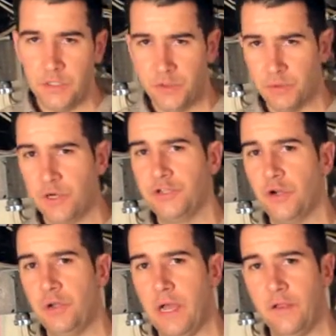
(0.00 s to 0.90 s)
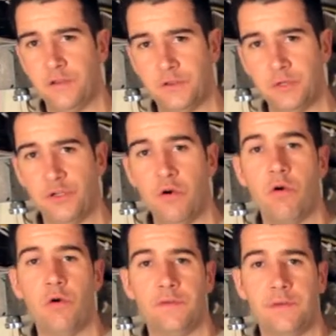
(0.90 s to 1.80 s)
So we're going to show you how you can switch your
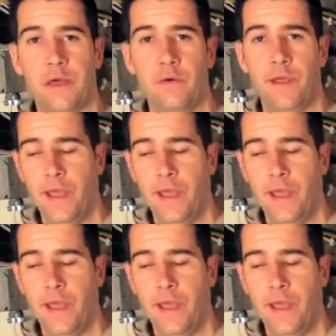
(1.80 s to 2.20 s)
hoses out